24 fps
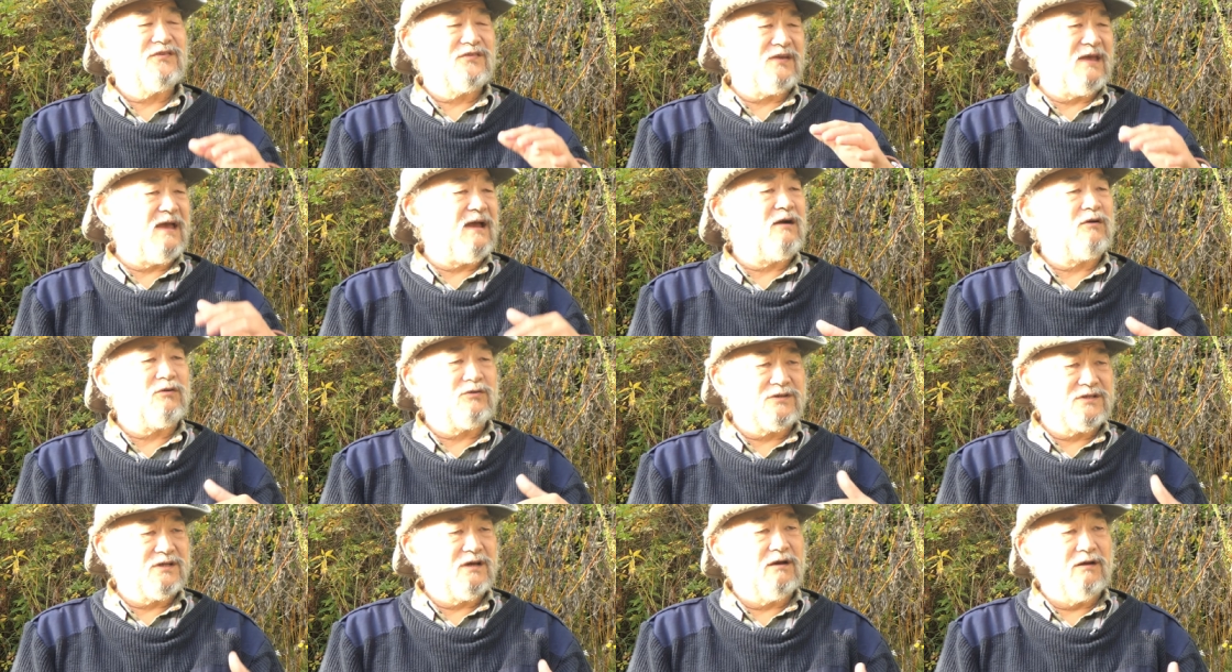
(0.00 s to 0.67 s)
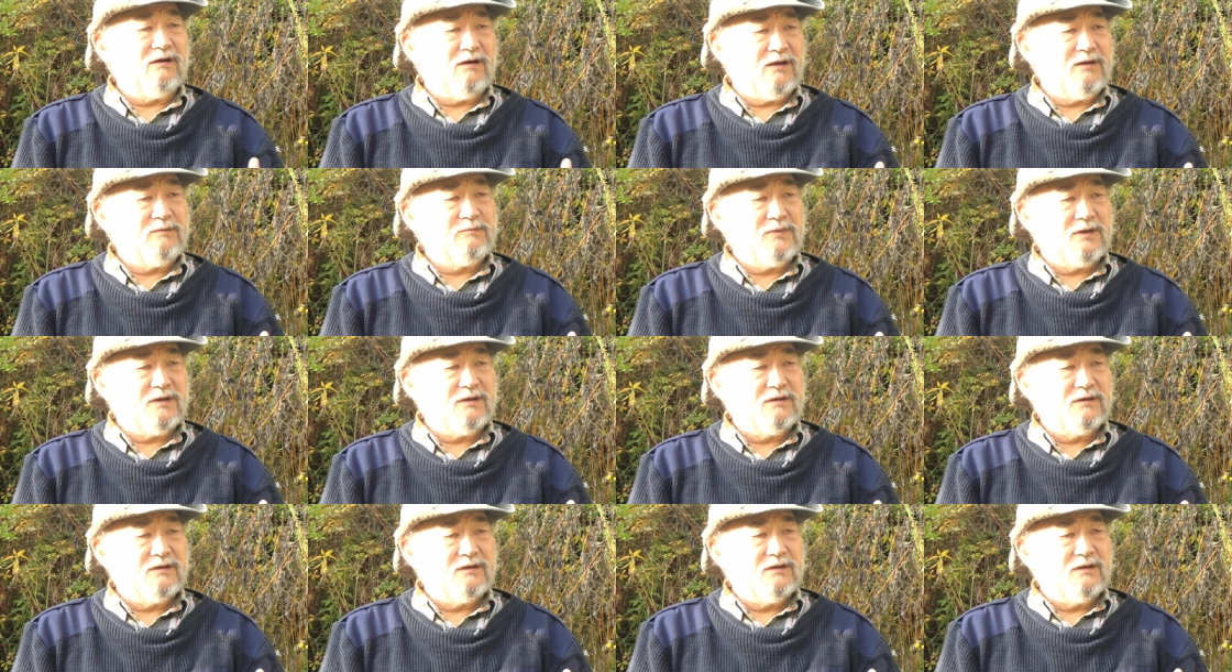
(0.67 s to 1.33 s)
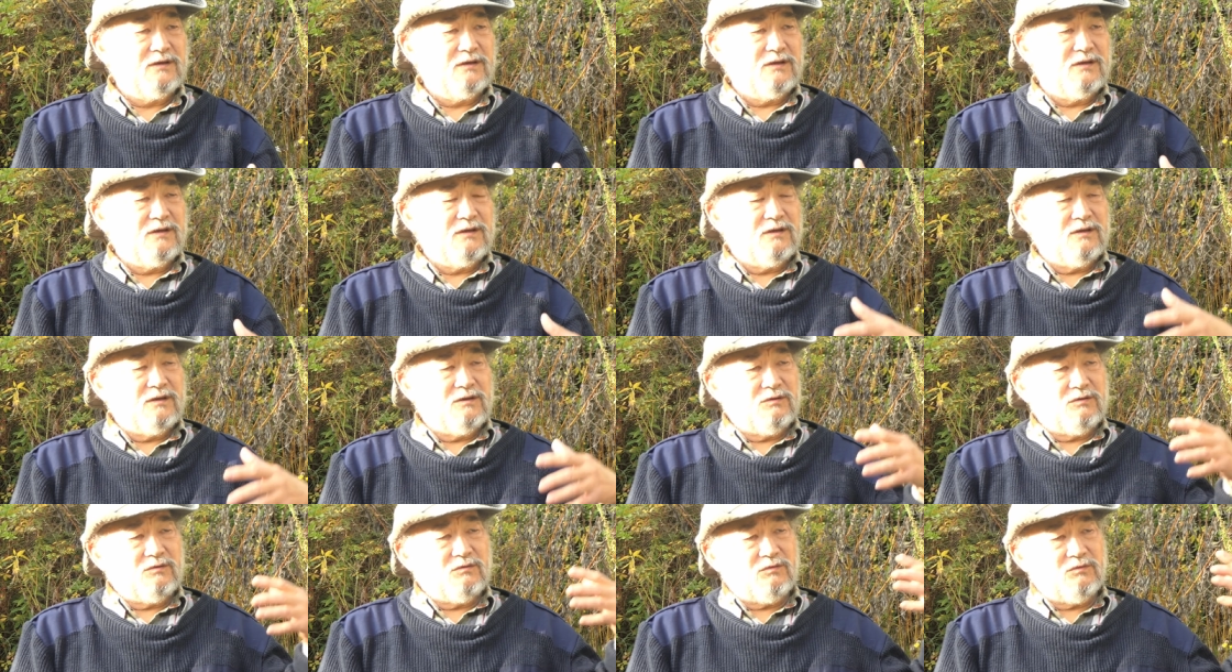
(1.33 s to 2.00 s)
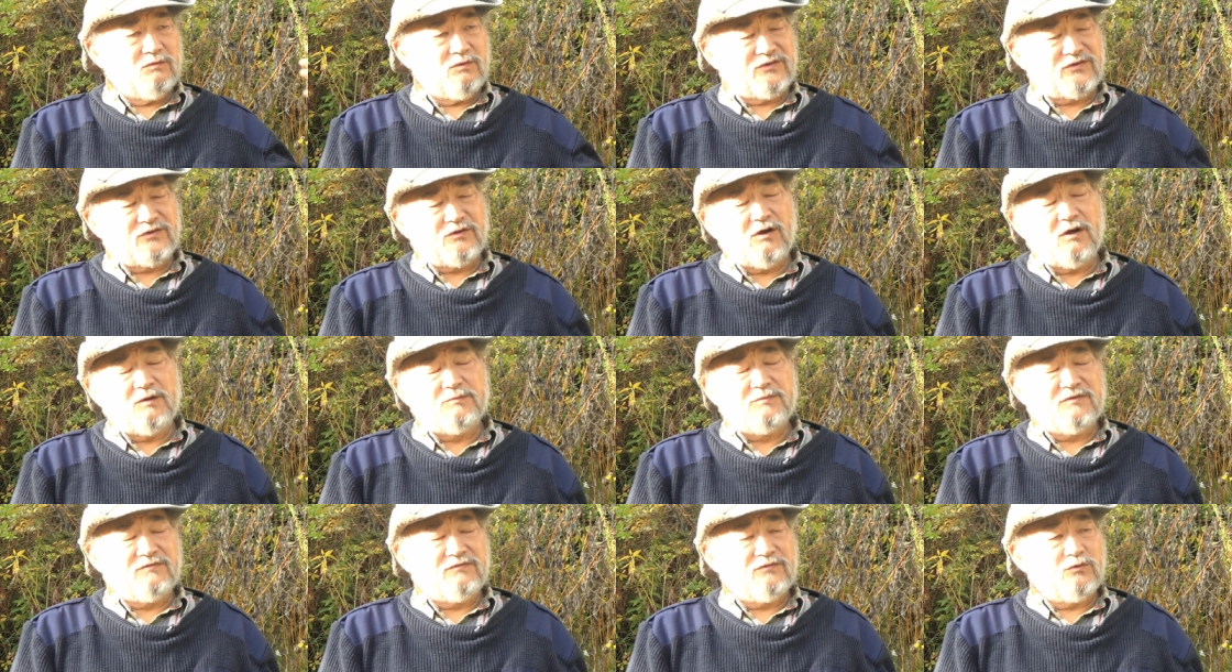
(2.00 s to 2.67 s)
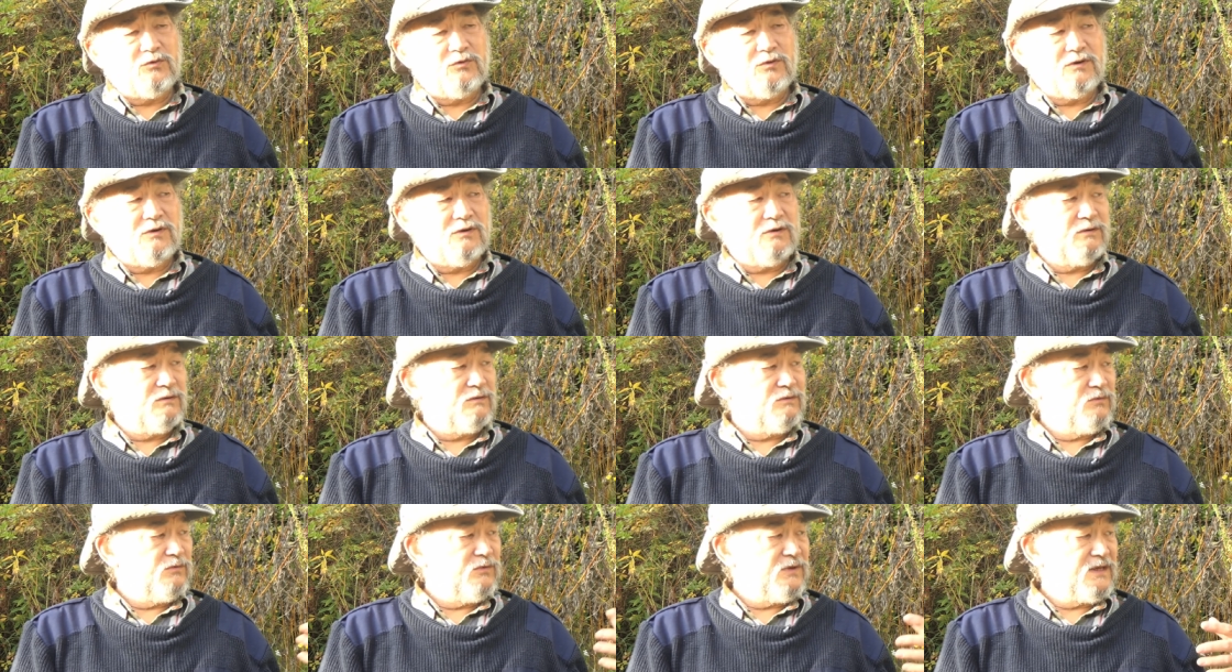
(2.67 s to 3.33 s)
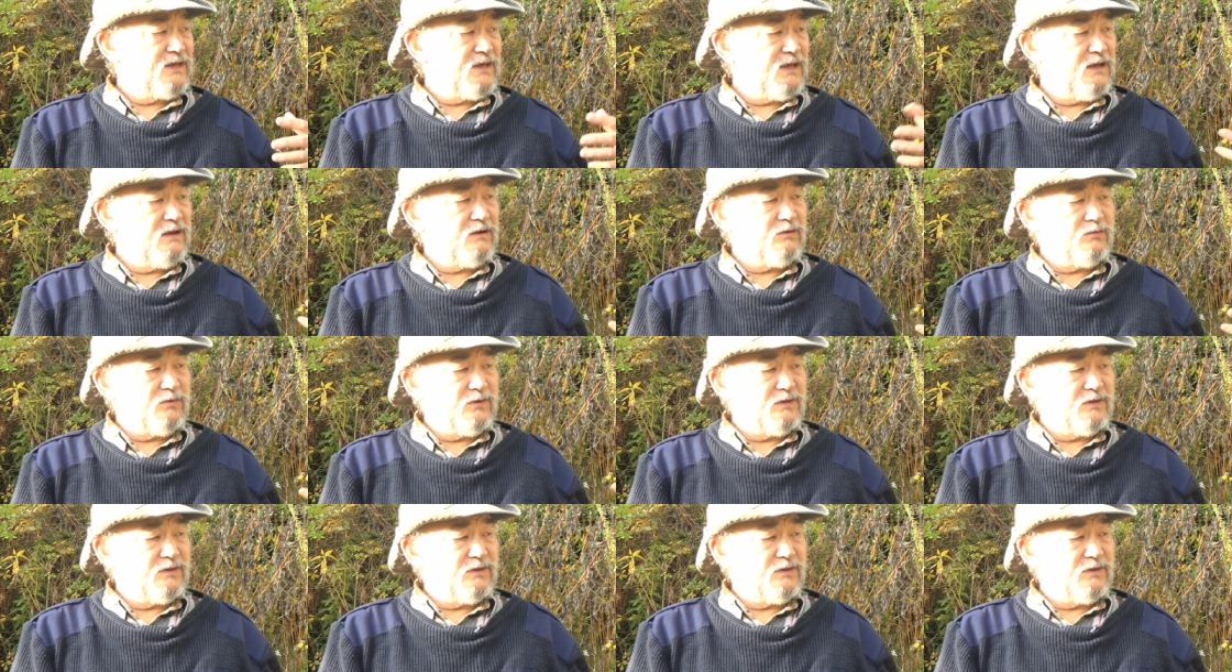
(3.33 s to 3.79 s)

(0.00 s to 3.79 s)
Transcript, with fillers: is our time. What's gone before, we can't